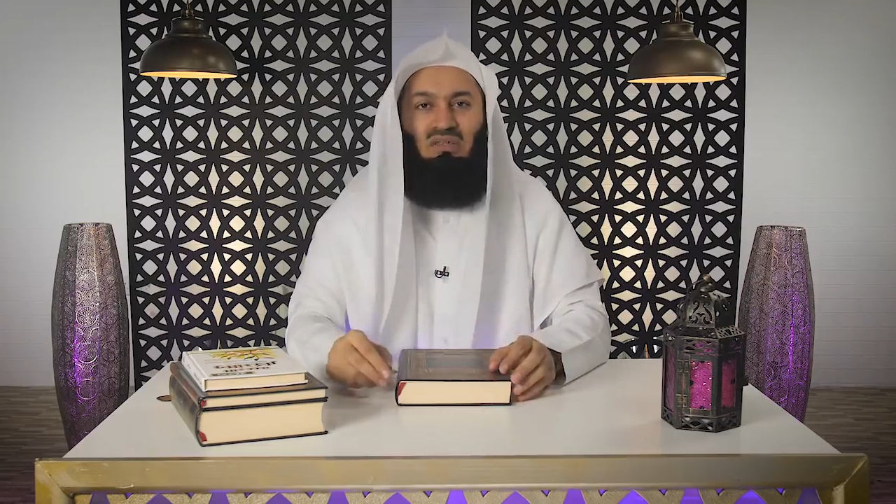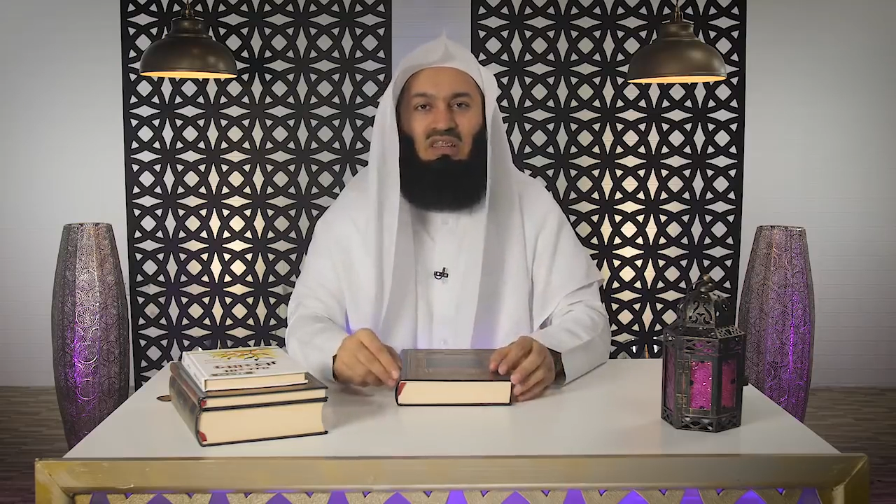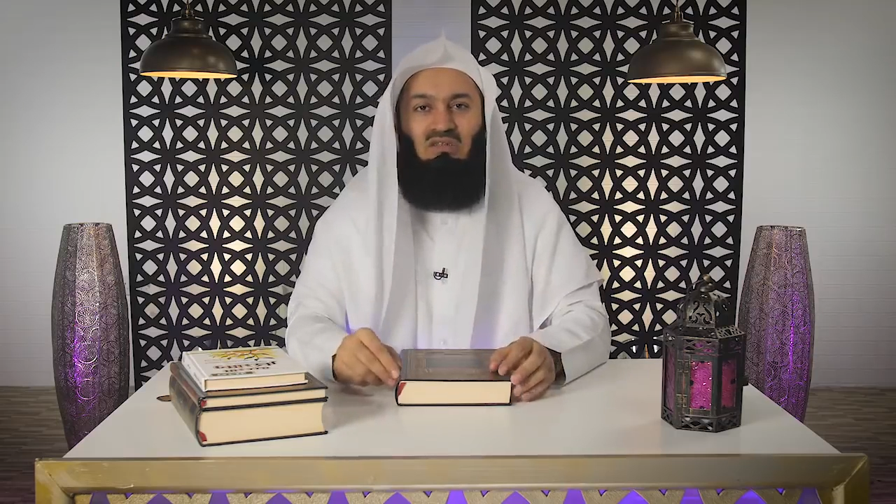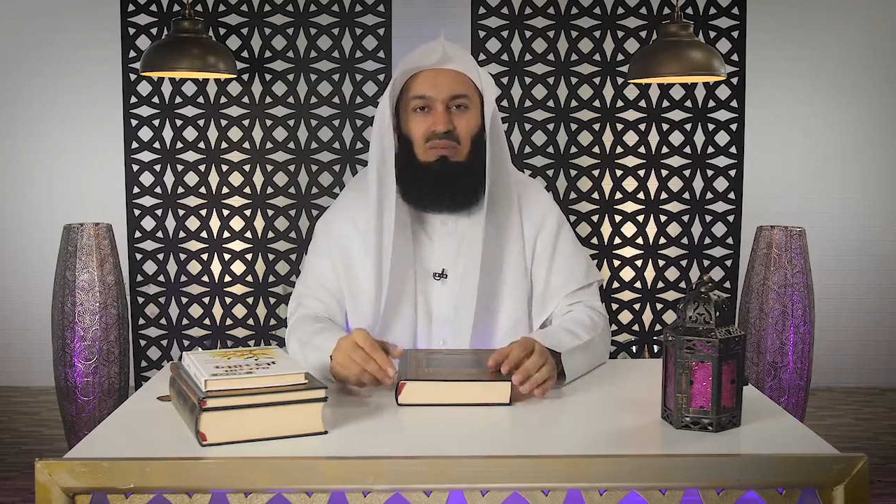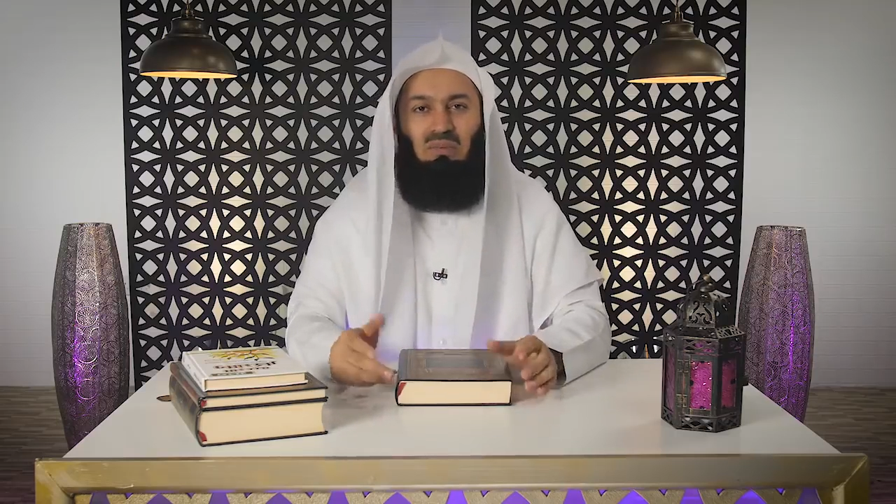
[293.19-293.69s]

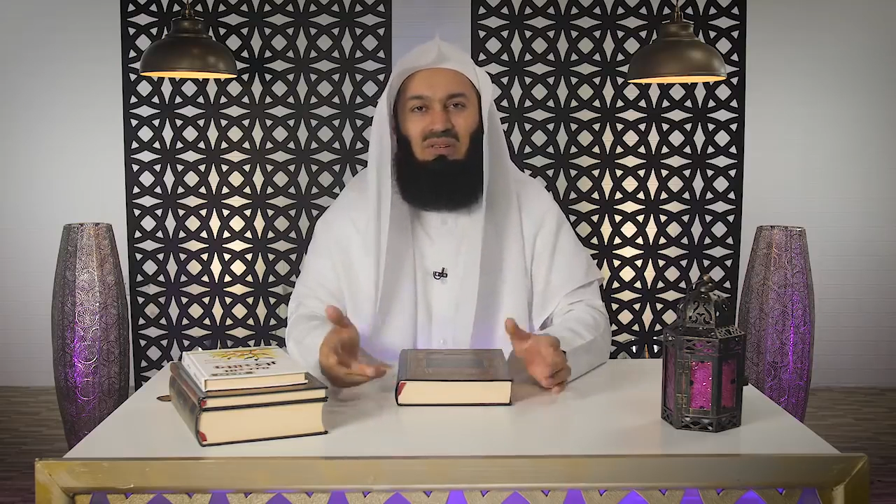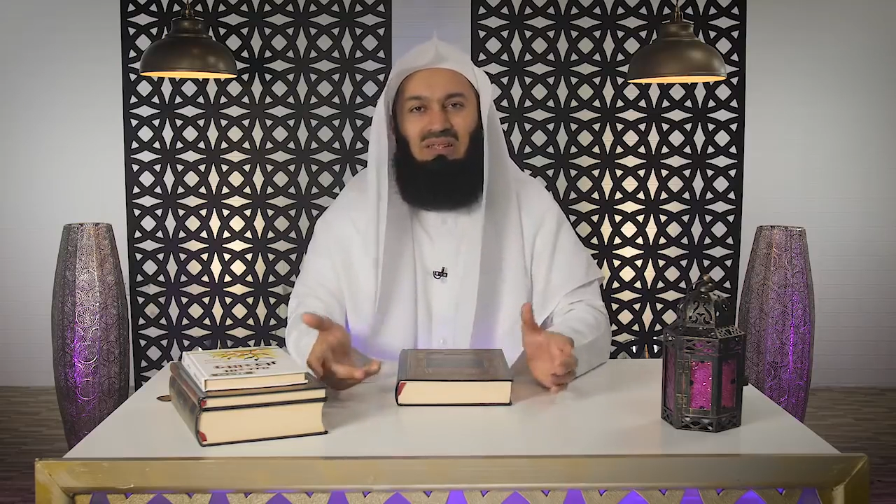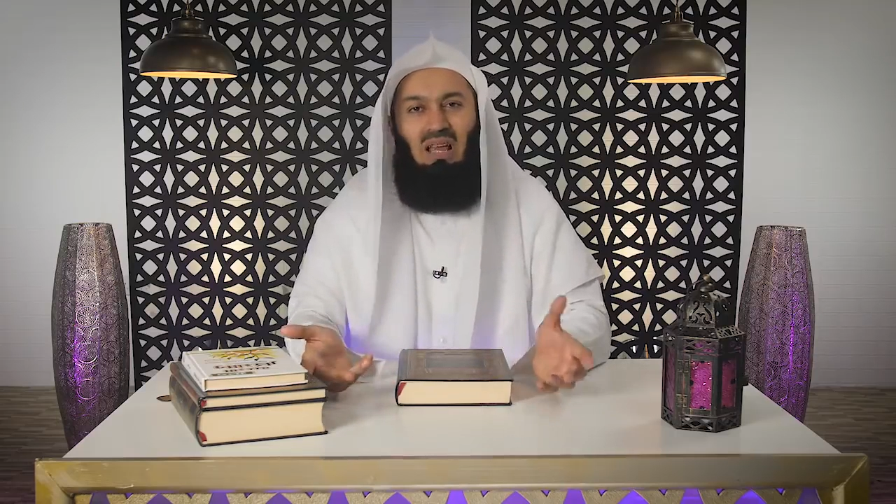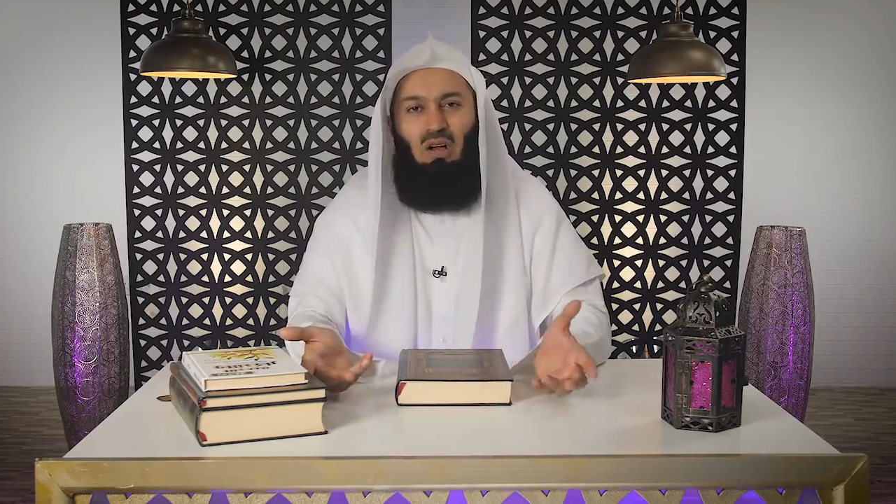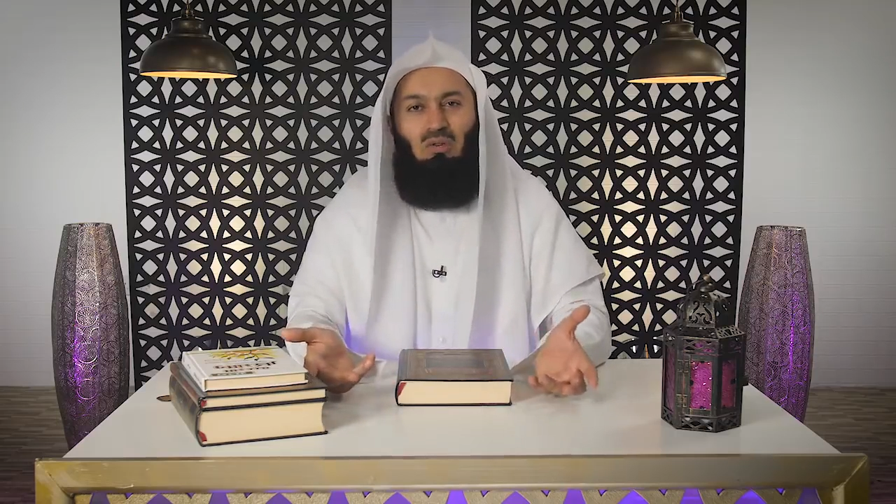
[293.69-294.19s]
forgive me,
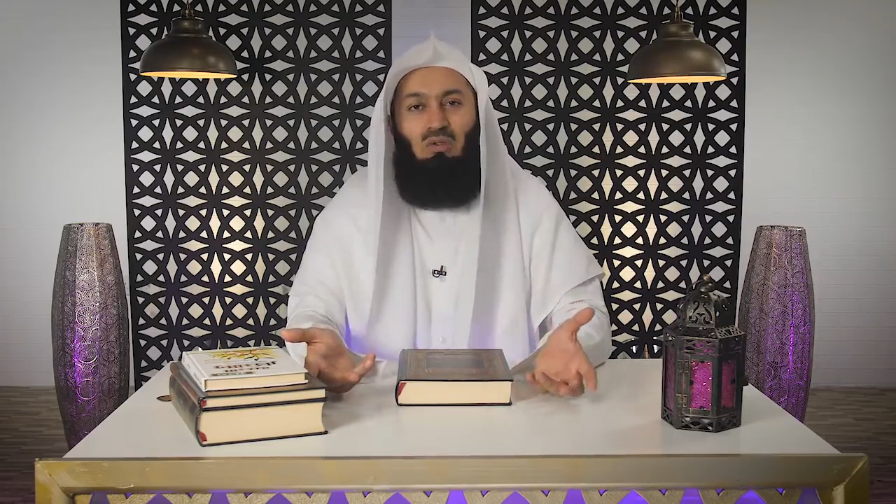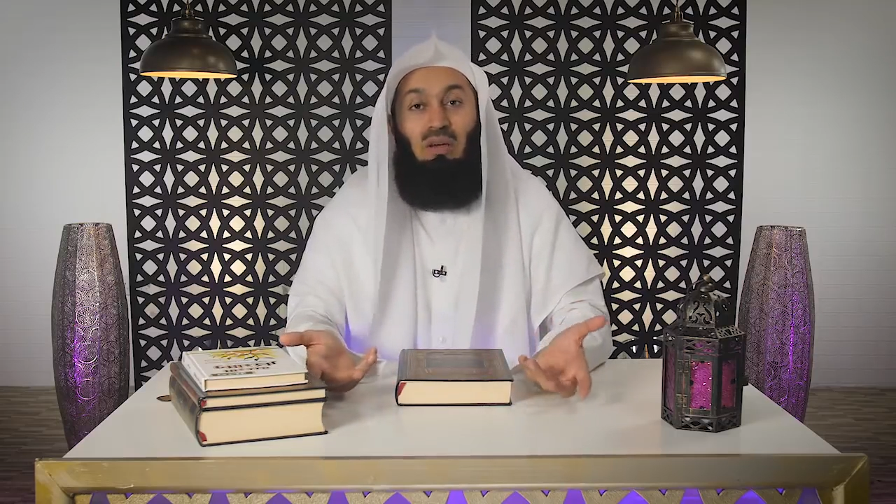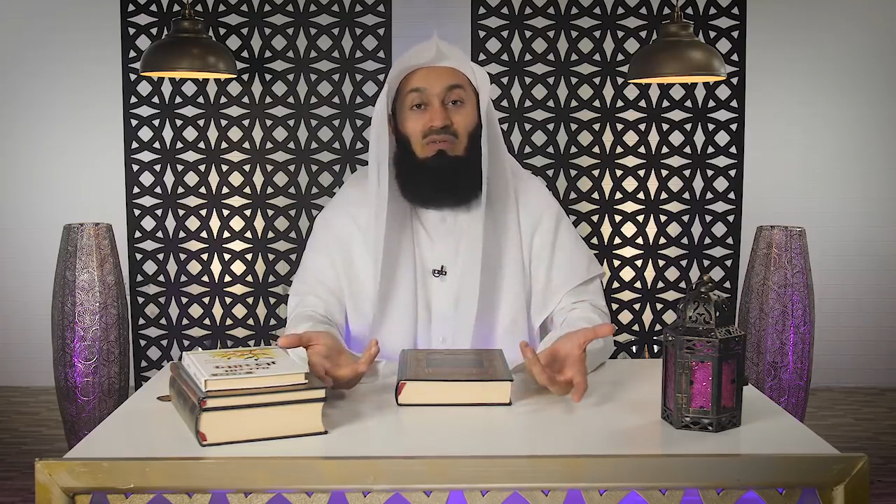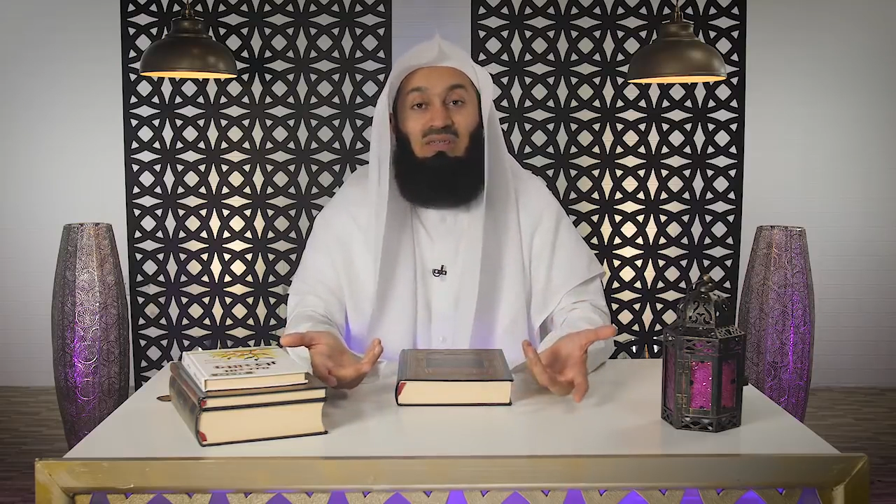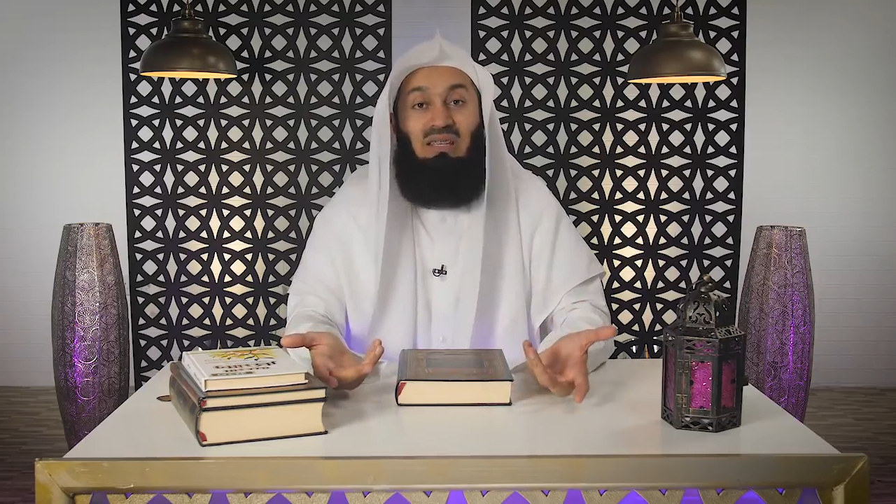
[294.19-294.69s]
because now you
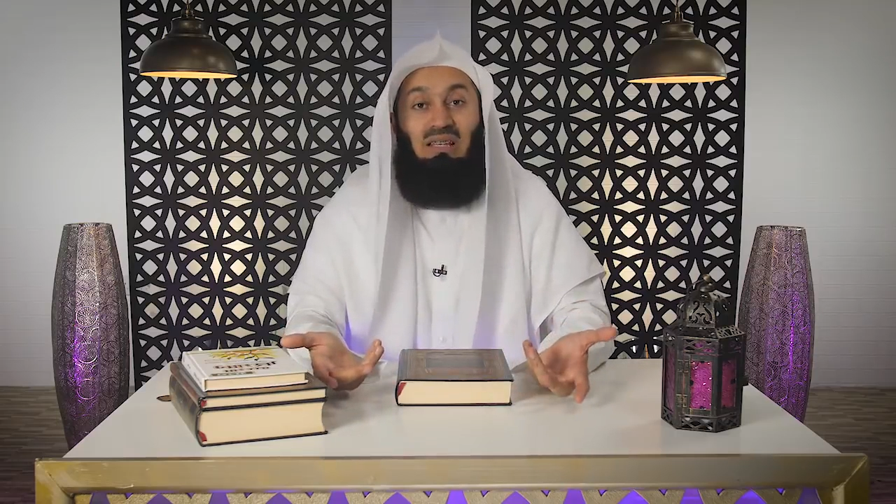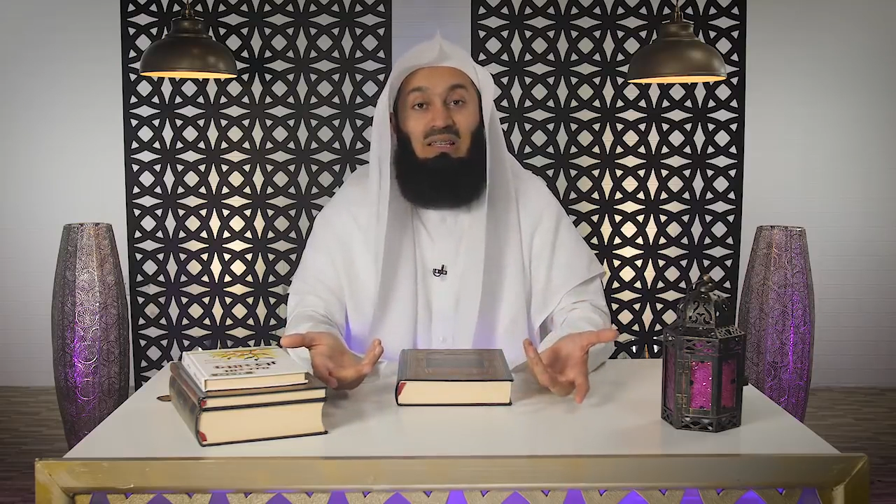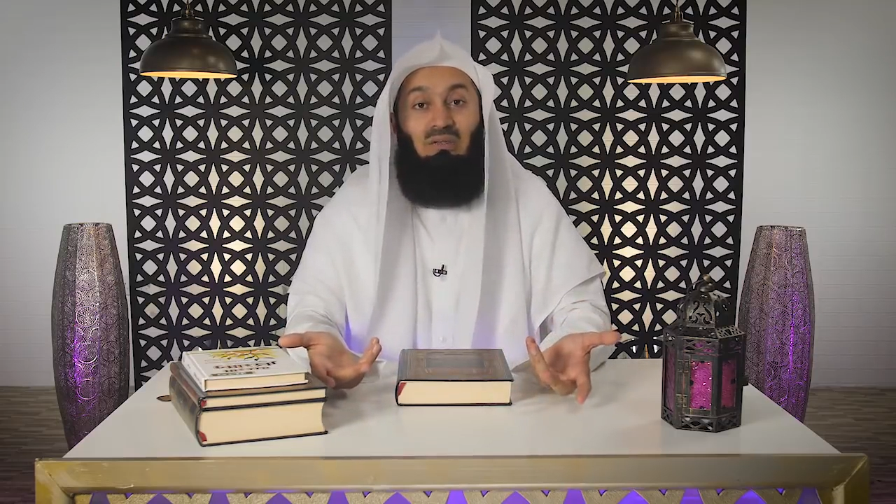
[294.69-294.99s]
have seen